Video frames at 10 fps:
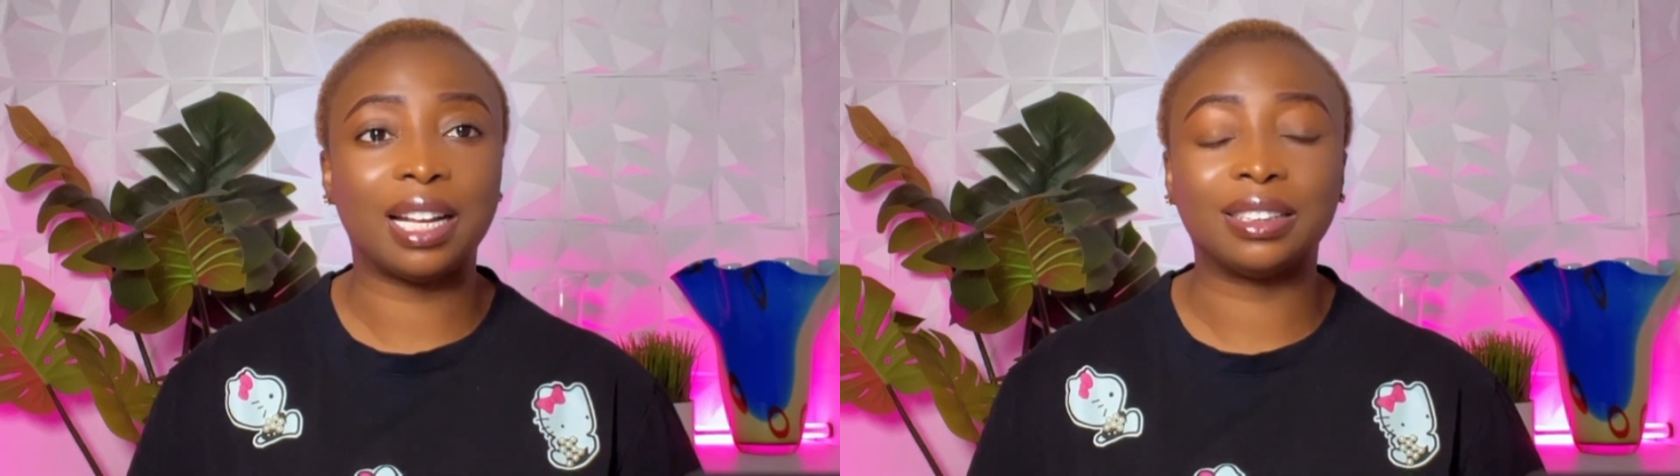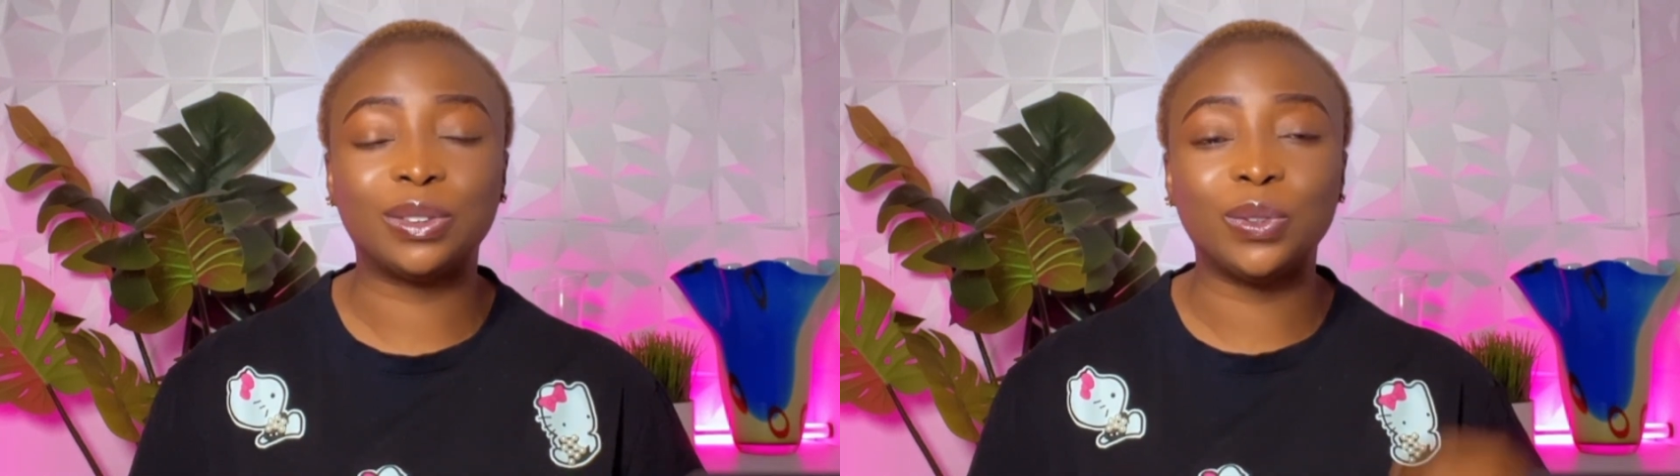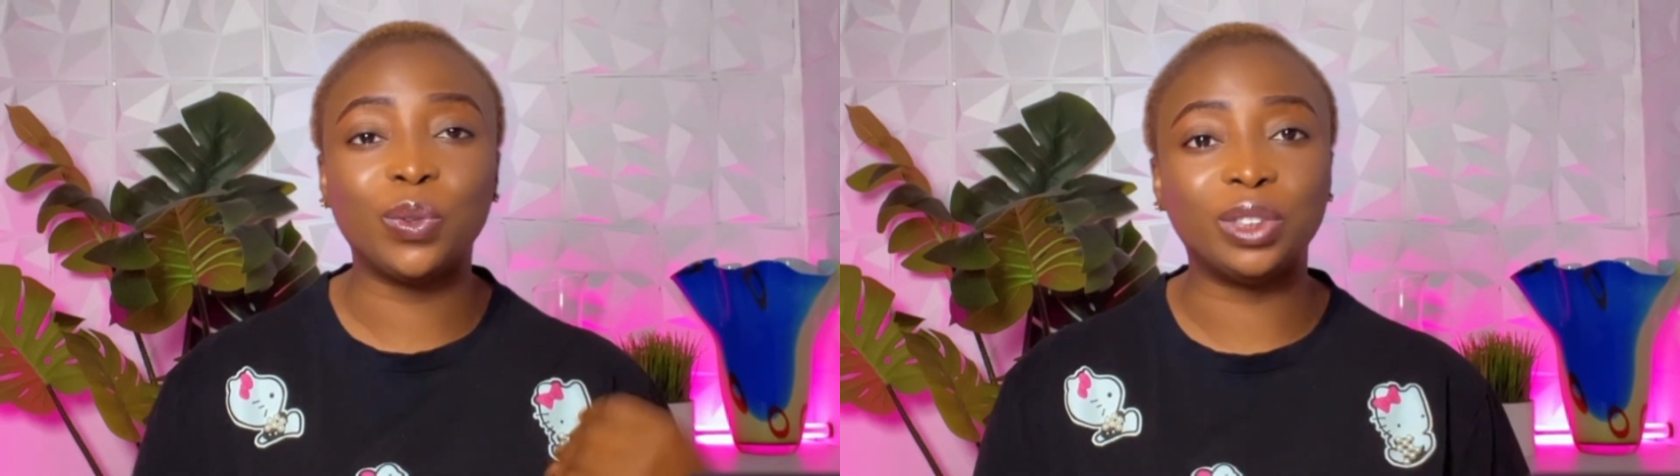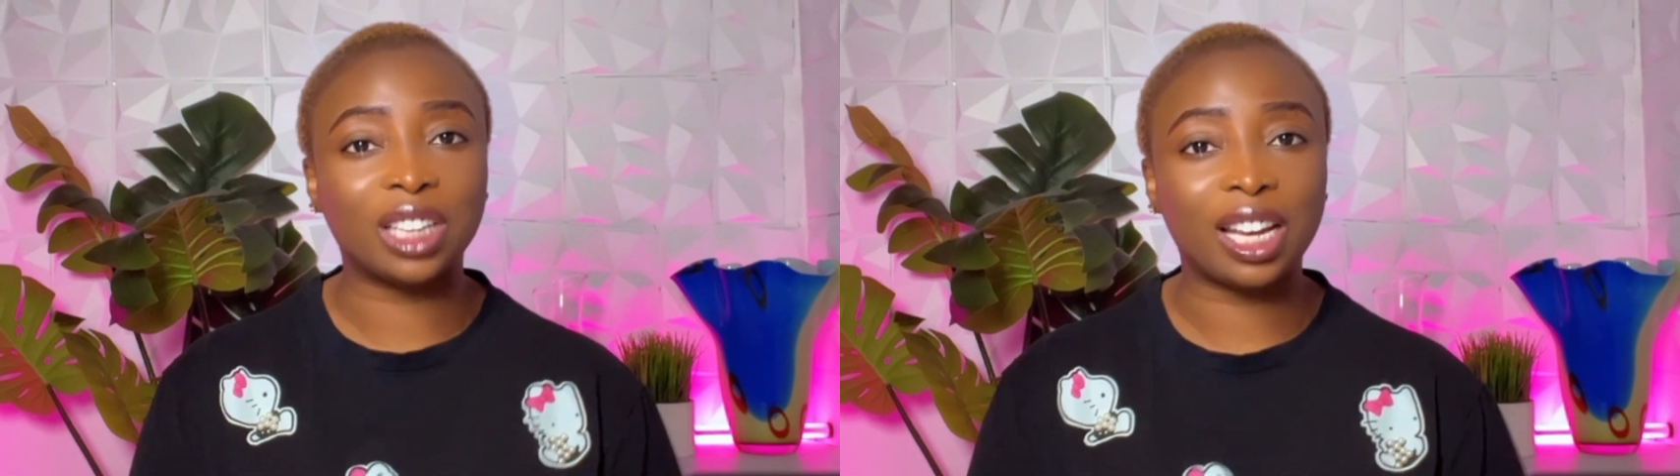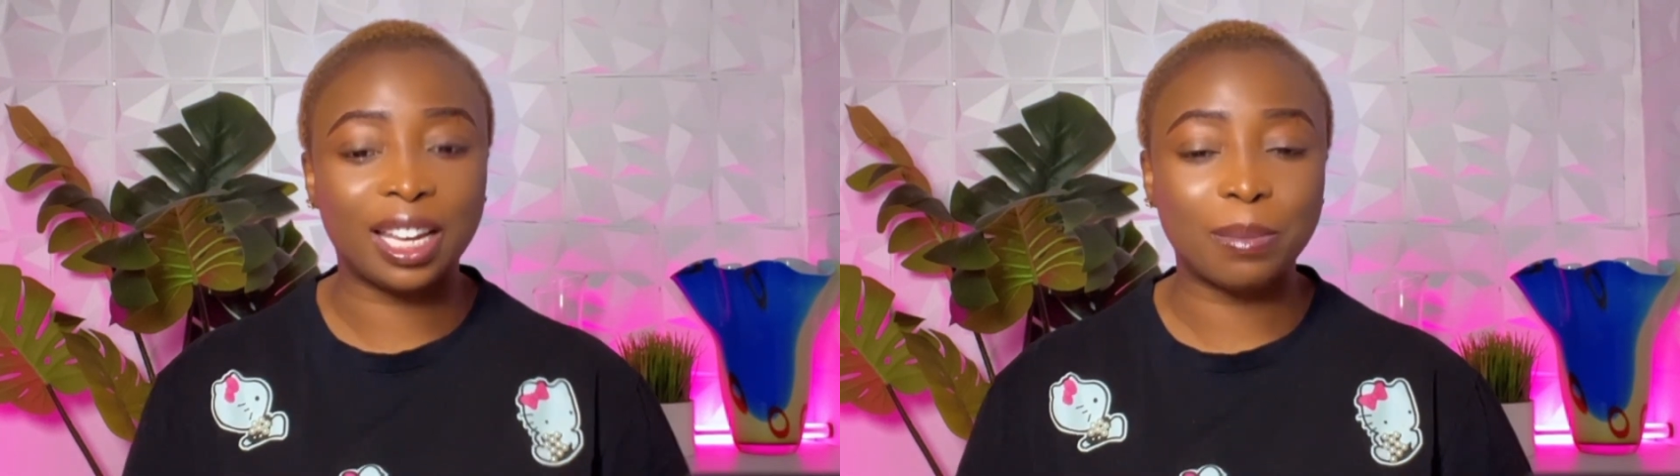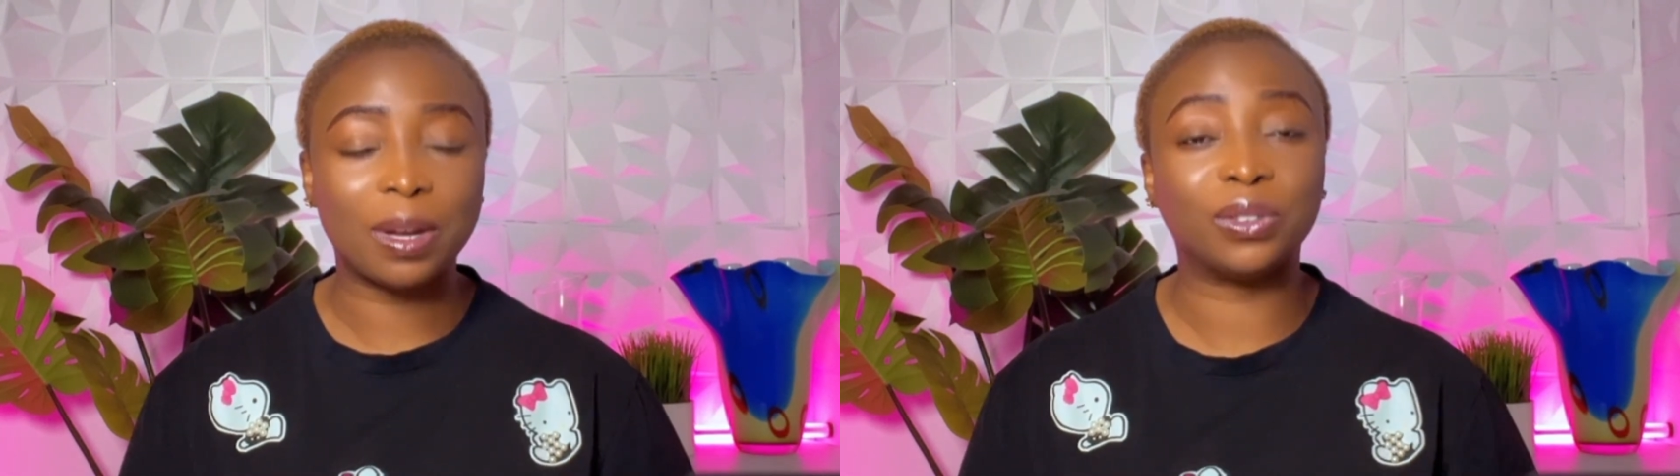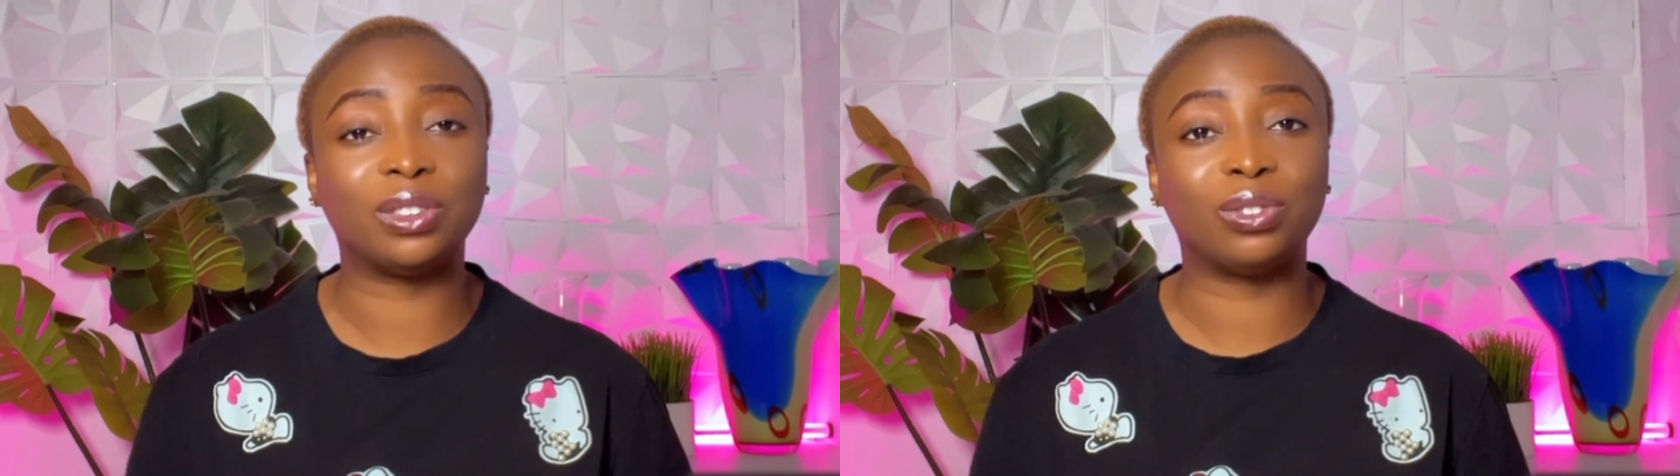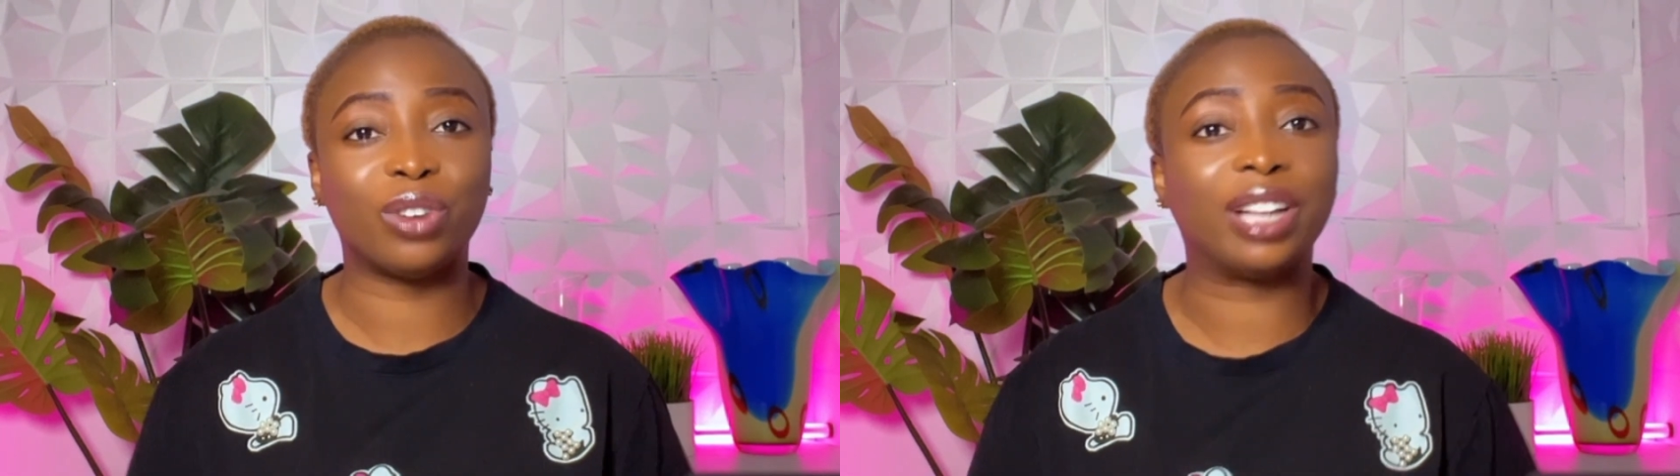So go check him out
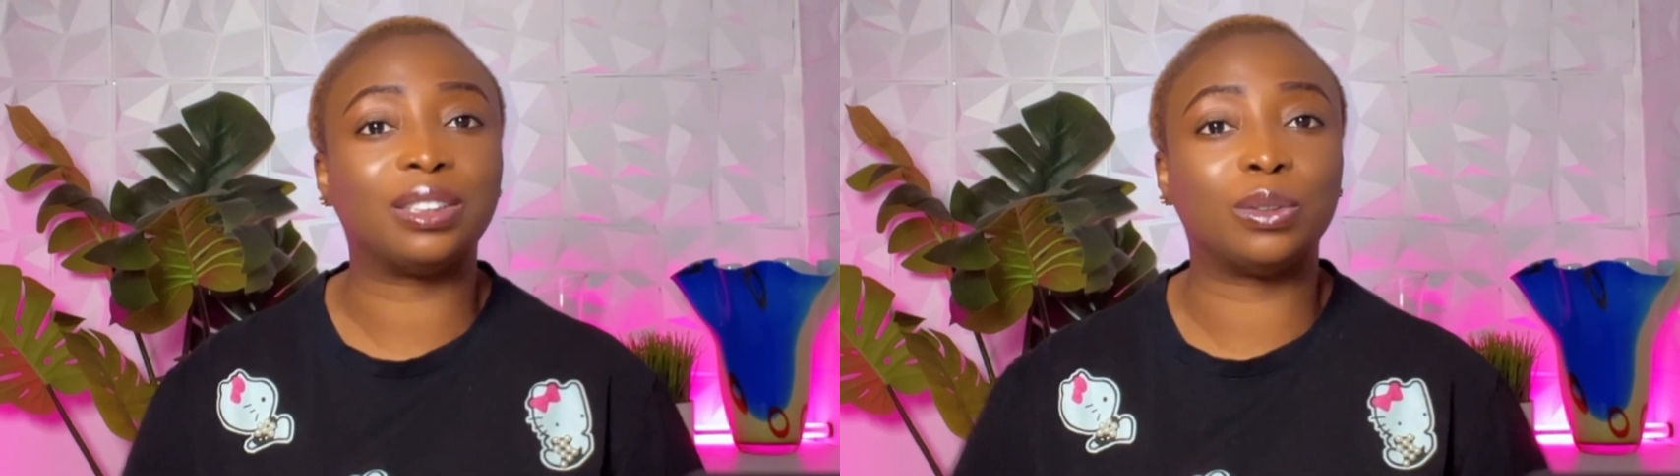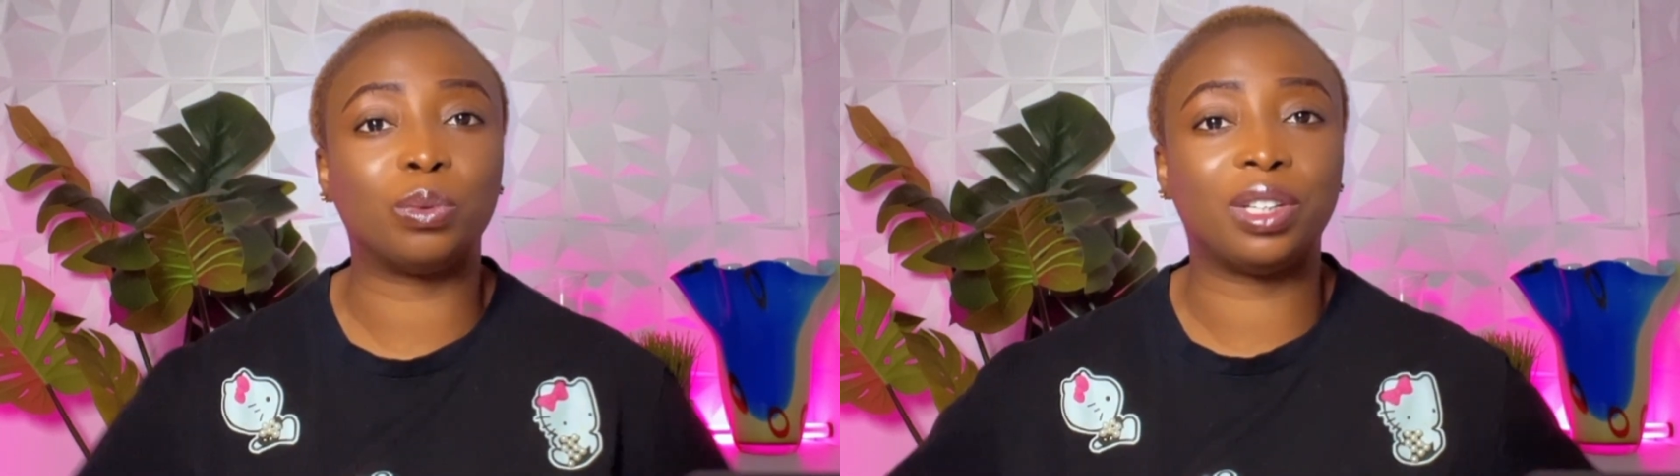right away.